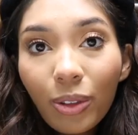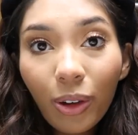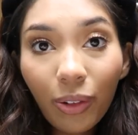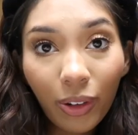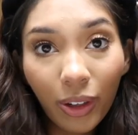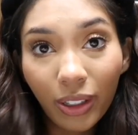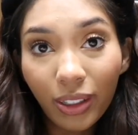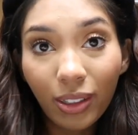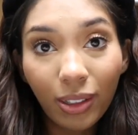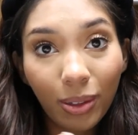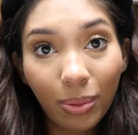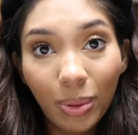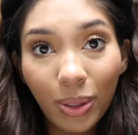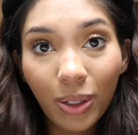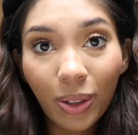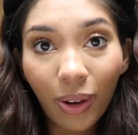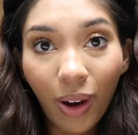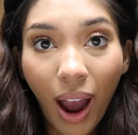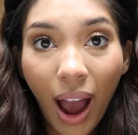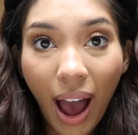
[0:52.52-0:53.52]
don't forget to
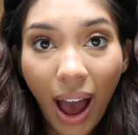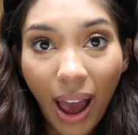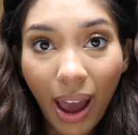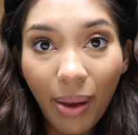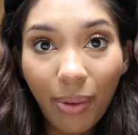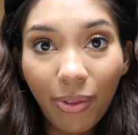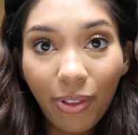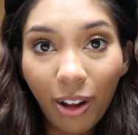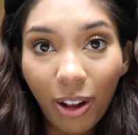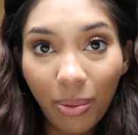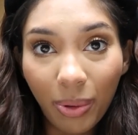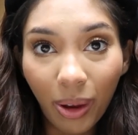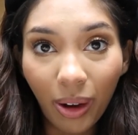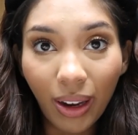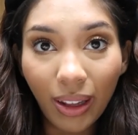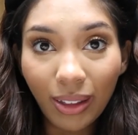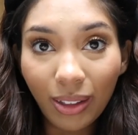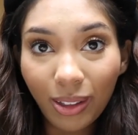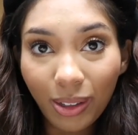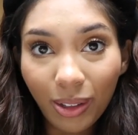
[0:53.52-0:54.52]
subscribe, follow me on
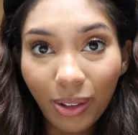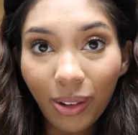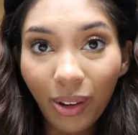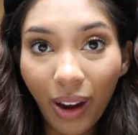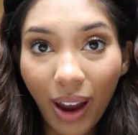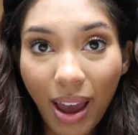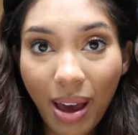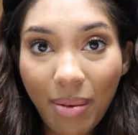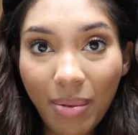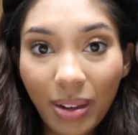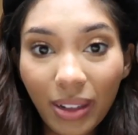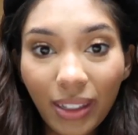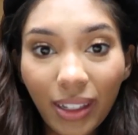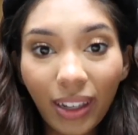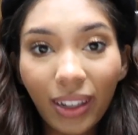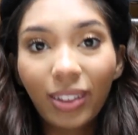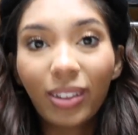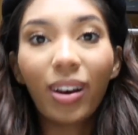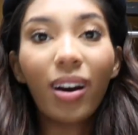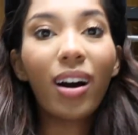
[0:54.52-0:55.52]
Instagram and
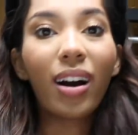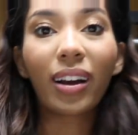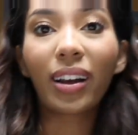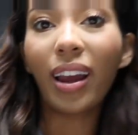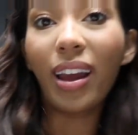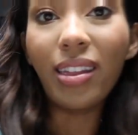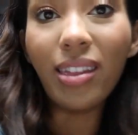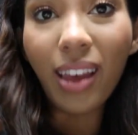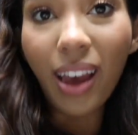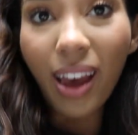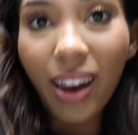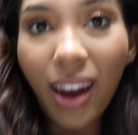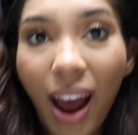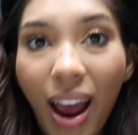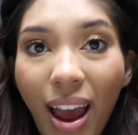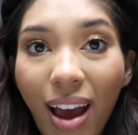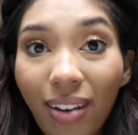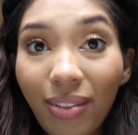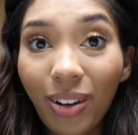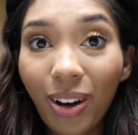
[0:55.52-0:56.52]
TikTok. And then I
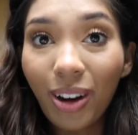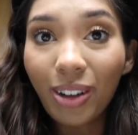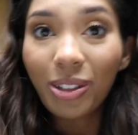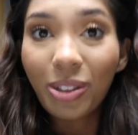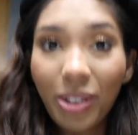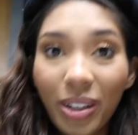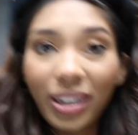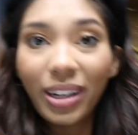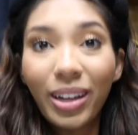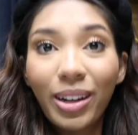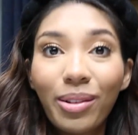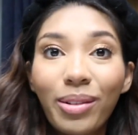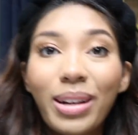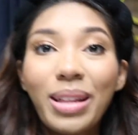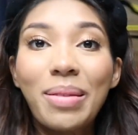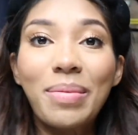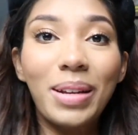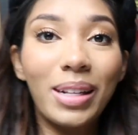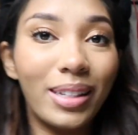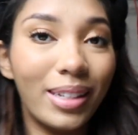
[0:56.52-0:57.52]
have Audrey here
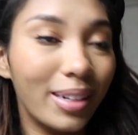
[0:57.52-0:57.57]
with me